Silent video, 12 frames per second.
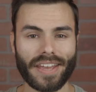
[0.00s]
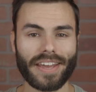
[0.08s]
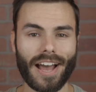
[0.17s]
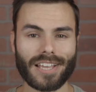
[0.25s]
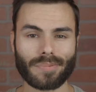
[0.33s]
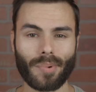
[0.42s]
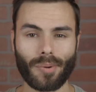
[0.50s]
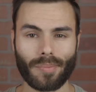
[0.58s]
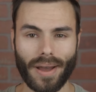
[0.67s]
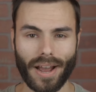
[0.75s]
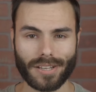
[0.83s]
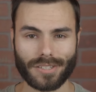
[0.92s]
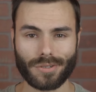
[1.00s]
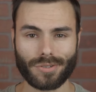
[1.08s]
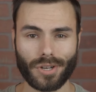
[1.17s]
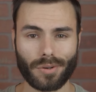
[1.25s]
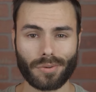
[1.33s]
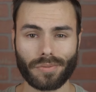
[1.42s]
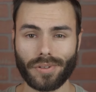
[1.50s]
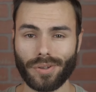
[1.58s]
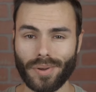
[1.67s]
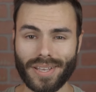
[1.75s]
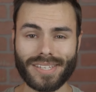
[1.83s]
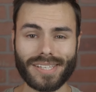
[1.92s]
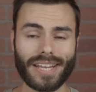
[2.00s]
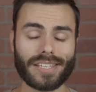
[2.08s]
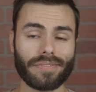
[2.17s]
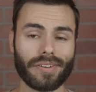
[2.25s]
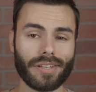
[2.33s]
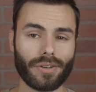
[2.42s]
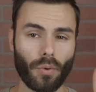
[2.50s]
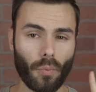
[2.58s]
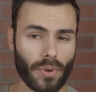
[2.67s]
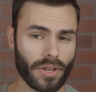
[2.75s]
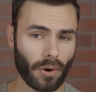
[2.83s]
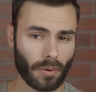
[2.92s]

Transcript: Hey guys, welcome back to Shade Review. In today's video, we